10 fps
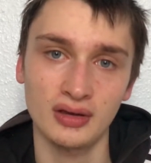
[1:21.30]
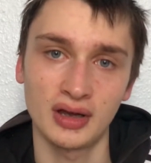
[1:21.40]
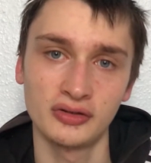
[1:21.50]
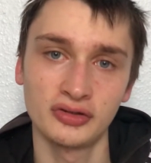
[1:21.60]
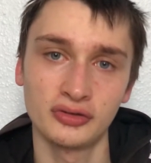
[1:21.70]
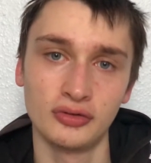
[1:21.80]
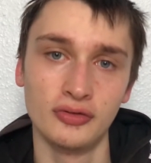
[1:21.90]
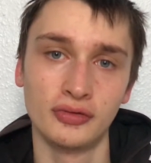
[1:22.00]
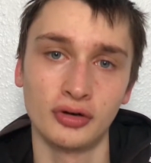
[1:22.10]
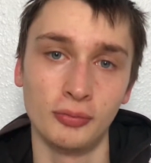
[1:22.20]
and just
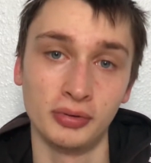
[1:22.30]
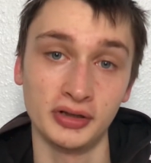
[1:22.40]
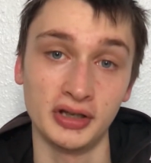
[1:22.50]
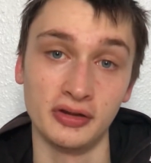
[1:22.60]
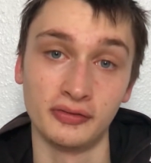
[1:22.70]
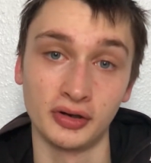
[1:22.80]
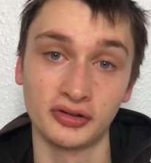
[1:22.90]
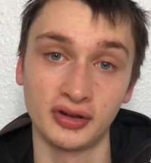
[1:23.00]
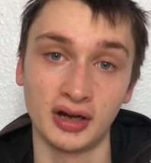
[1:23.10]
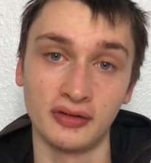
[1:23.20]
overall play in the
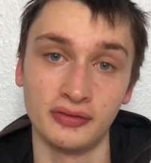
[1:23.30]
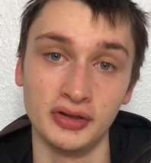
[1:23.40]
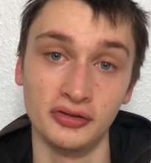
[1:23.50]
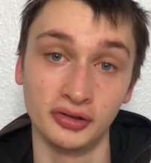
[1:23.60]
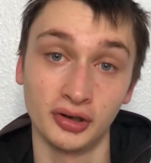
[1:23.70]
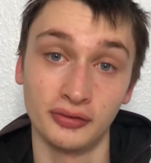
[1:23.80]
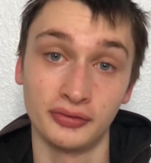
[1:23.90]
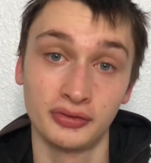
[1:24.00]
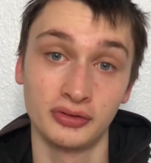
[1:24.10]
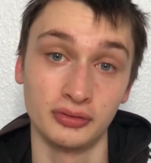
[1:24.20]
first half, they
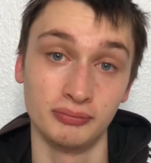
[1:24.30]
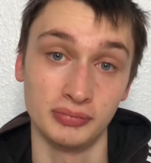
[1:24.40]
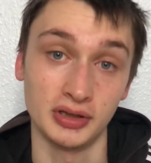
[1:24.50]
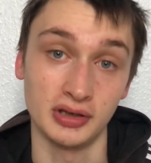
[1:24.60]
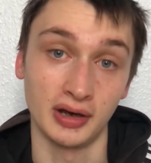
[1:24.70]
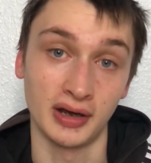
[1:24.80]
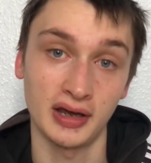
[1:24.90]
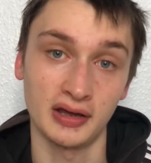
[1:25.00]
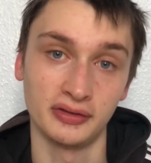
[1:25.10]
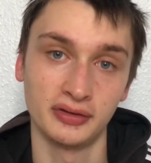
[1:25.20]
deserved to be
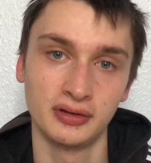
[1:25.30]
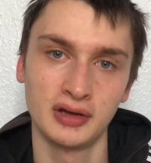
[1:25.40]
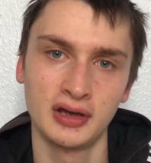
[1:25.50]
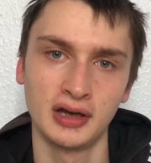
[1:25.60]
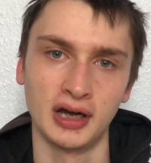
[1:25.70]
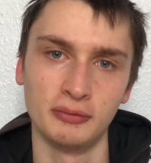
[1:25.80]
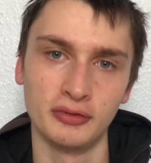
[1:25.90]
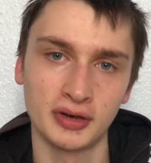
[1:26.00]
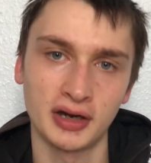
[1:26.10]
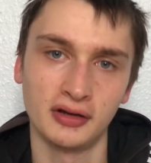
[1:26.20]
ahead, and we
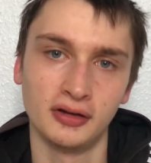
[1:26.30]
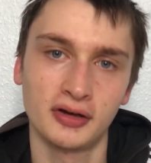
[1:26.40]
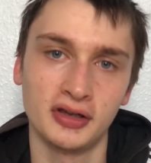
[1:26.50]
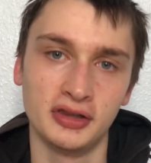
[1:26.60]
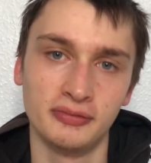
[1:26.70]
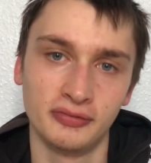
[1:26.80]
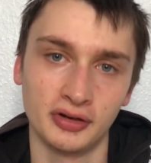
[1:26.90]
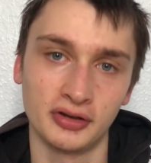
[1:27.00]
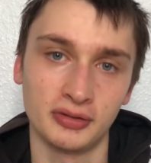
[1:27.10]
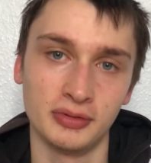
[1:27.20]
were kind of lucky for
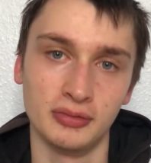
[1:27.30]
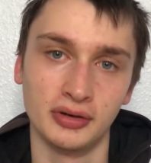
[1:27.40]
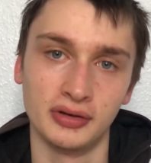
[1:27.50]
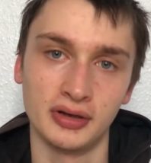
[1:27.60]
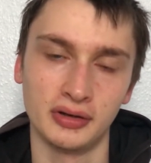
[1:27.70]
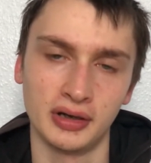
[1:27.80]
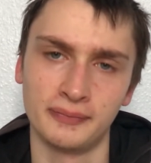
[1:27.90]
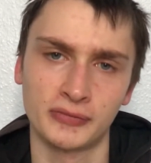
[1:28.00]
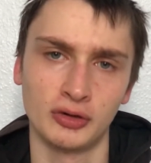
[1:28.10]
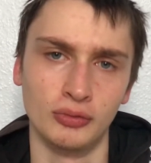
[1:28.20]
it to be
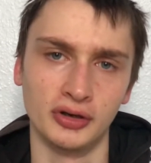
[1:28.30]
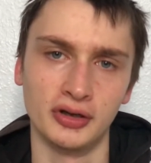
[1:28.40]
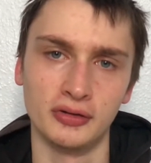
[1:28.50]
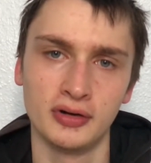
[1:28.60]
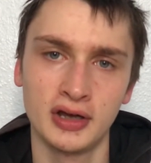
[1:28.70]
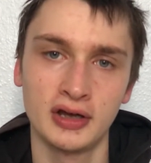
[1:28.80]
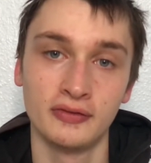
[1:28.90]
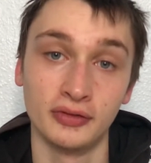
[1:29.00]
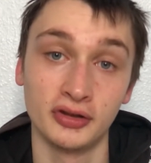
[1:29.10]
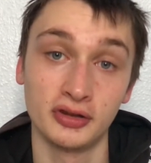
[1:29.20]
1-0,
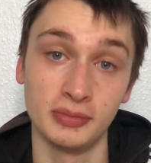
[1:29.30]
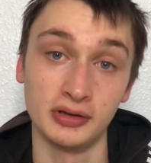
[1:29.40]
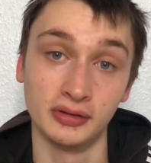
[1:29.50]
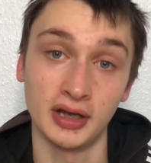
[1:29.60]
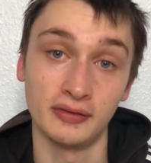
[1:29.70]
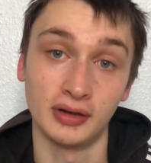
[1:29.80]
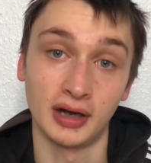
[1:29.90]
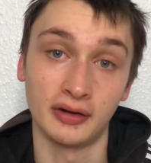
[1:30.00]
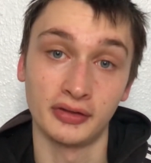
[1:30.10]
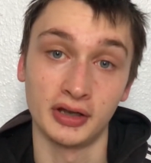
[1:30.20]
for it to be level at
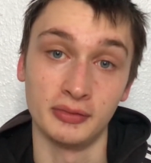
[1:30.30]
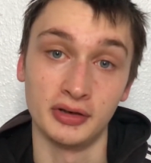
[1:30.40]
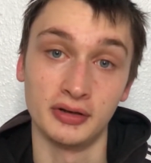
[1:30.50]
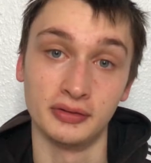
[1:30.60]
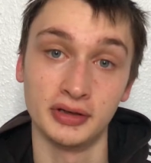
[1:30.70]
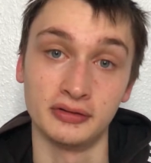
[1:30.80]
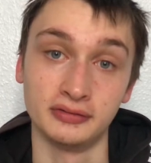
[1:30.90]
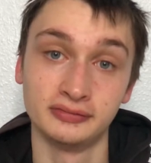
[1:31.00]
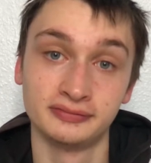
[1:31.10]
half time at 0-0.